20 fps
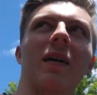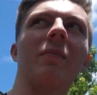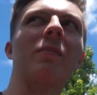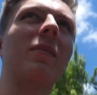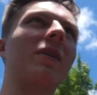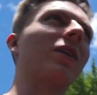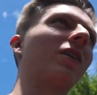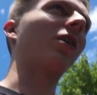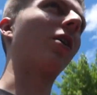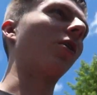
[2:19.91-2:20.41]
I'm
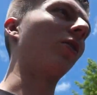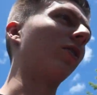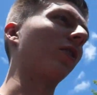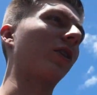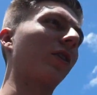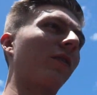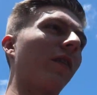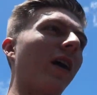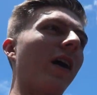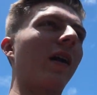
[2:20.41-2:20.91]
gonna go look
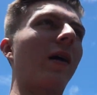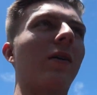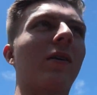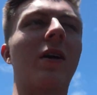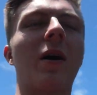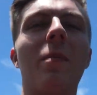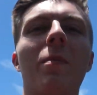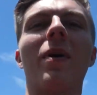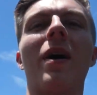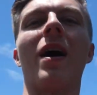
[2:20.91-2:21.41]
around, I'll
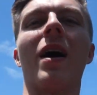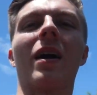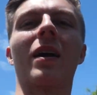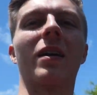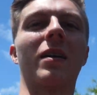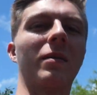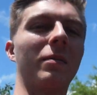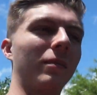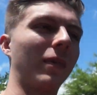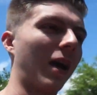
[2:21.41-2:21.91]
come back.
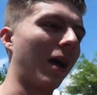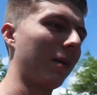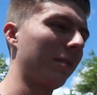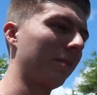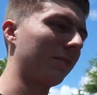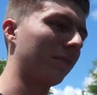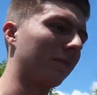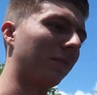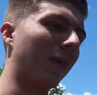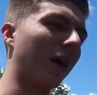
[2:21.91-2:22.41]
I
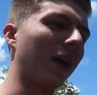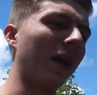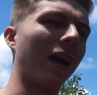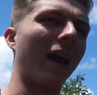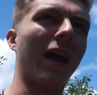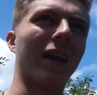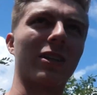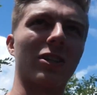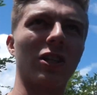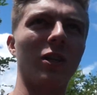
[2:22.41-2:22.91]
might
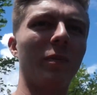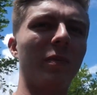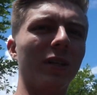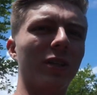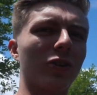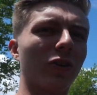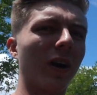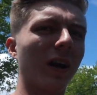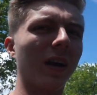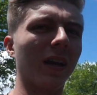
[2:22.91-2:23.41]
actually be
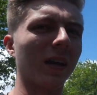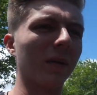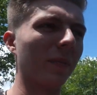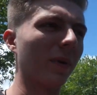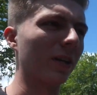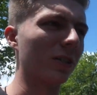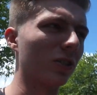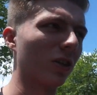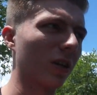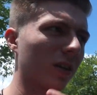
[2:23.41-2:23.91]
trading in
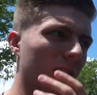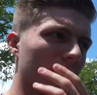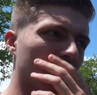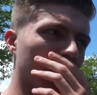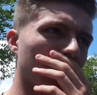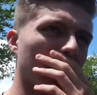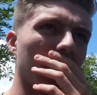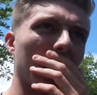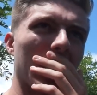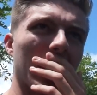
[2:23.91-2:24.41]
my truck
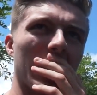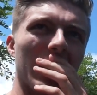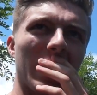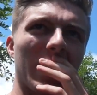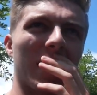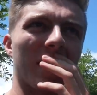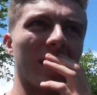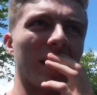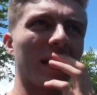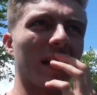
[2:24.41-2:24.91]
today.
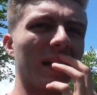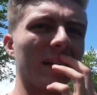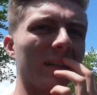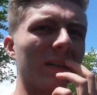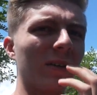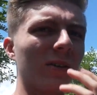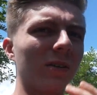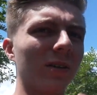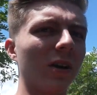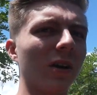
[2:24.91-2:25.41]
I, I
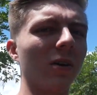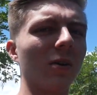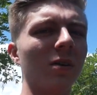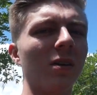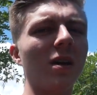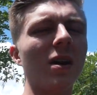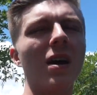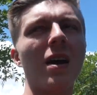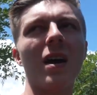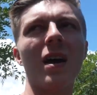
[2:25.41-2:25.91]
don't know.
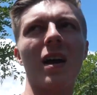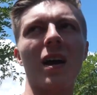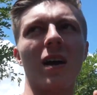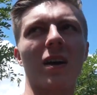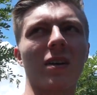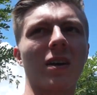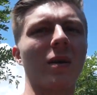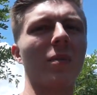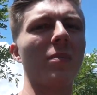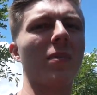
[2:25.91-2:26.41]
I'll
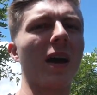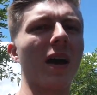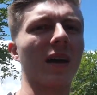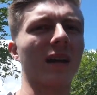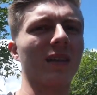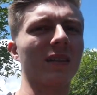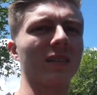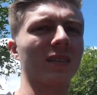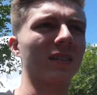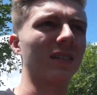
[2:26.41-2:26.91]
come back
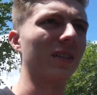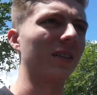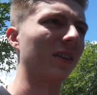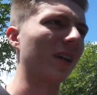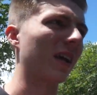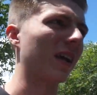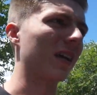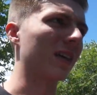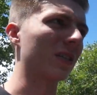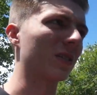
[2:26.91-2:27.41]
and see you
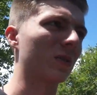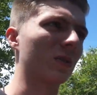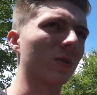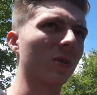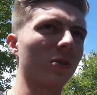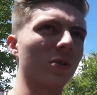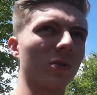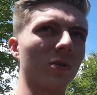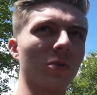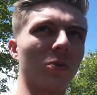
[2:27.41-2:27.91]
guys
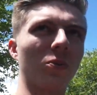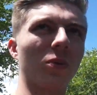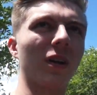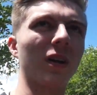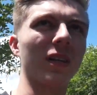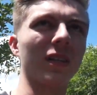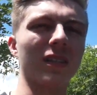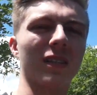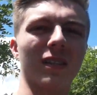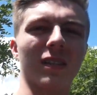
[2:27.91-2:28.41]

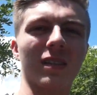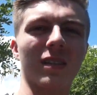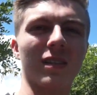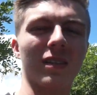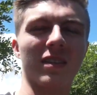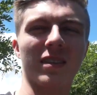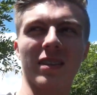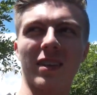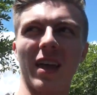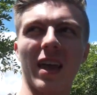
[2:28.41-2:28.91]
once
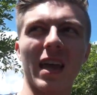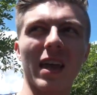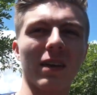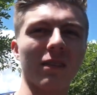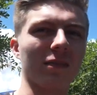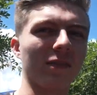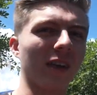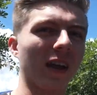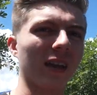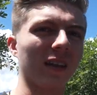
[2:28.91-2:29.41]
they
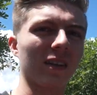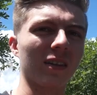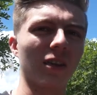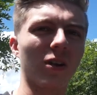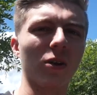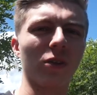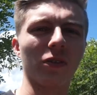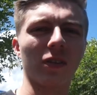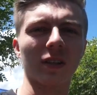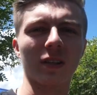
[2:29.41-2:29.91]
have gotten the
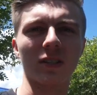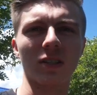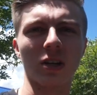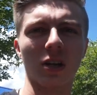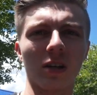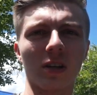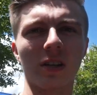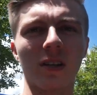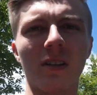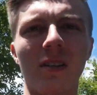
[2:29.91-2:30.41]
whole thing
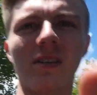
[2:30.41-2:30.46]
started.